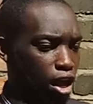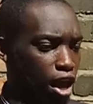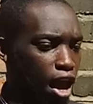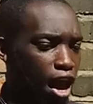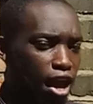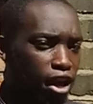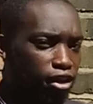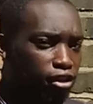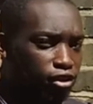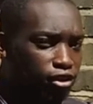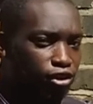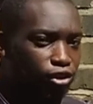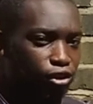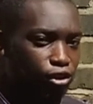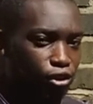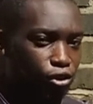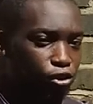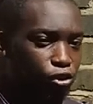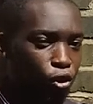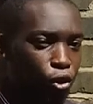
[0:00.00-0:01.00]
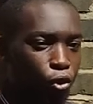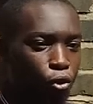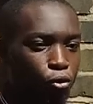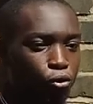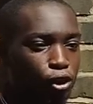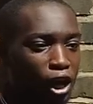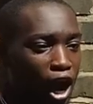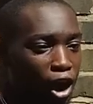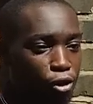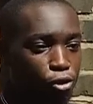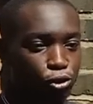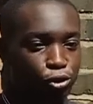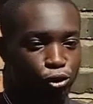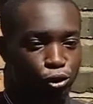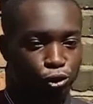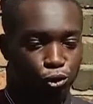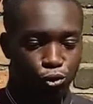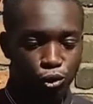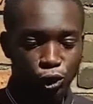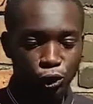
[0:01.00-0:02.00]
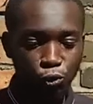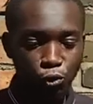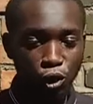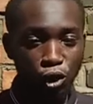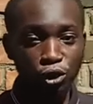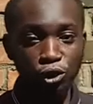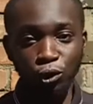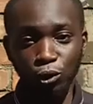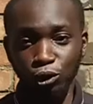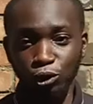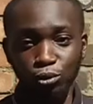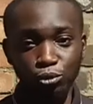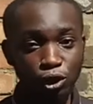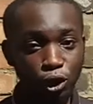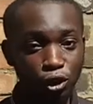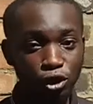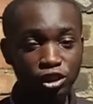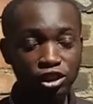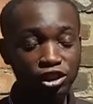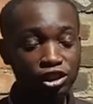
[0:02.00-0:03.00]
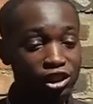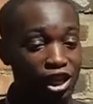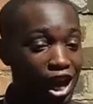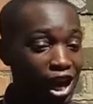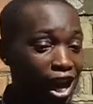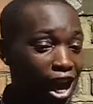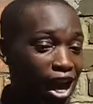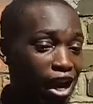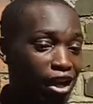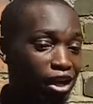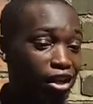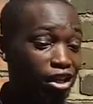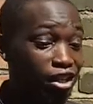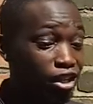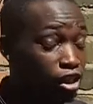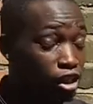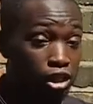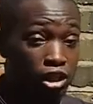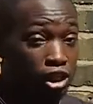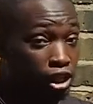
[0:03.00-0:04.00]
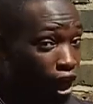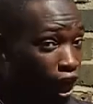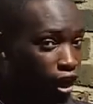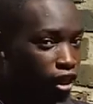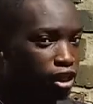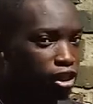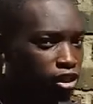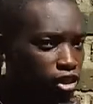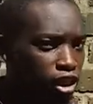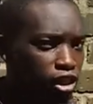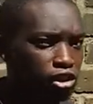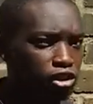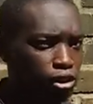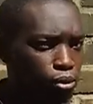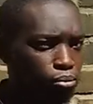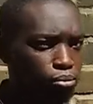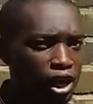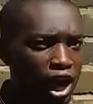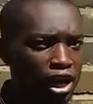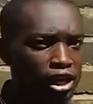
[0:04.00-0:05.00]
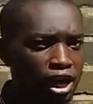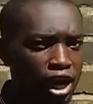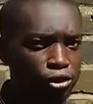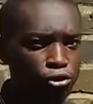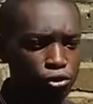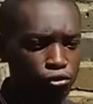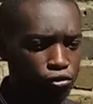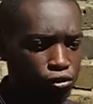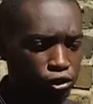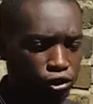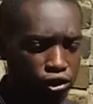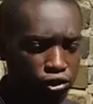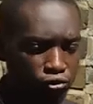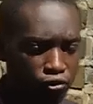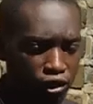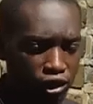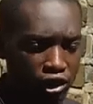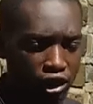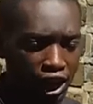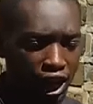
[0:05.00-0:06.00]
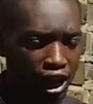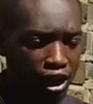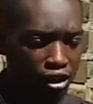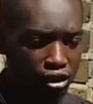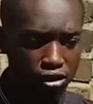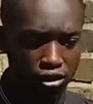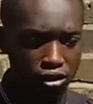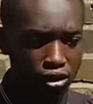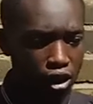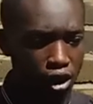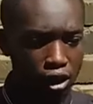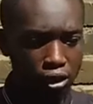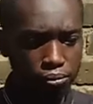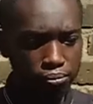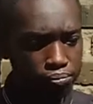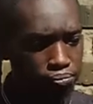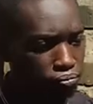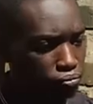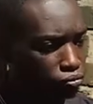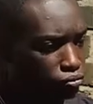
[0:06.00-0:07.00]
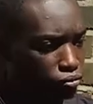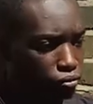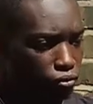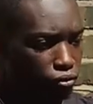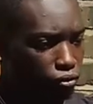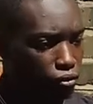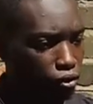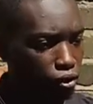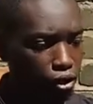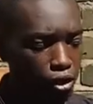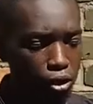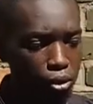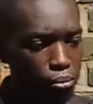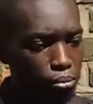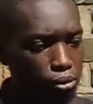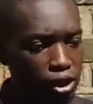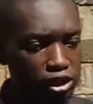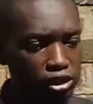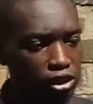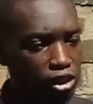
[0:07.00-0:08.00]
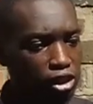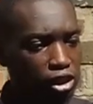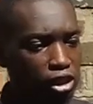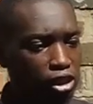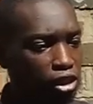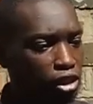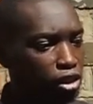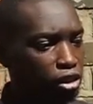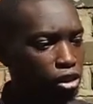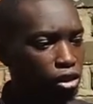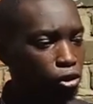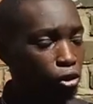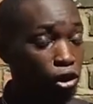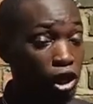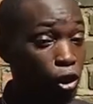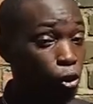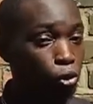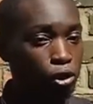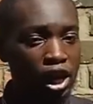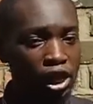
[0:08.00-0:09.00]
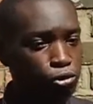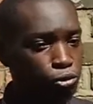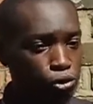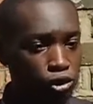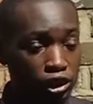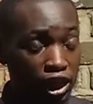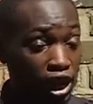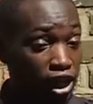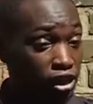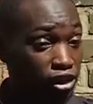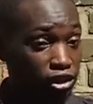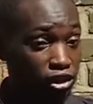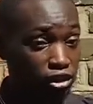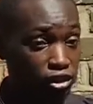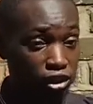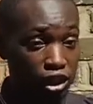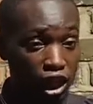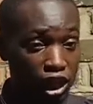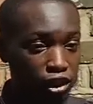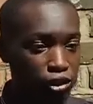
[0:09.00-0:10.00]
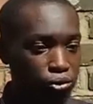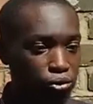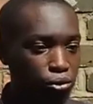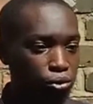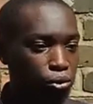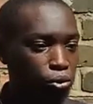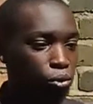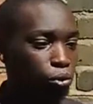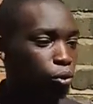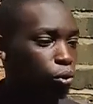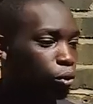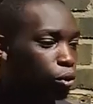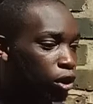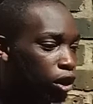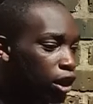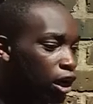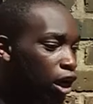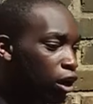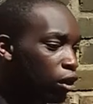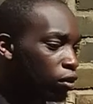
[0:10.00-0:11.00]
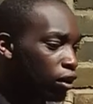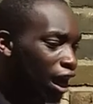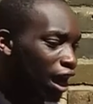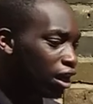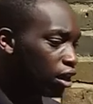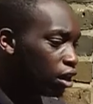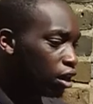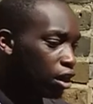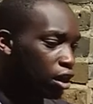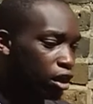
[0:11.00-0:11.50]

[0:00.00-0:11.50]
And you know, Aristotle is one of those dummies that like he he he did some like natural philosophy, like um, basically you know all natural science as we could call it now, like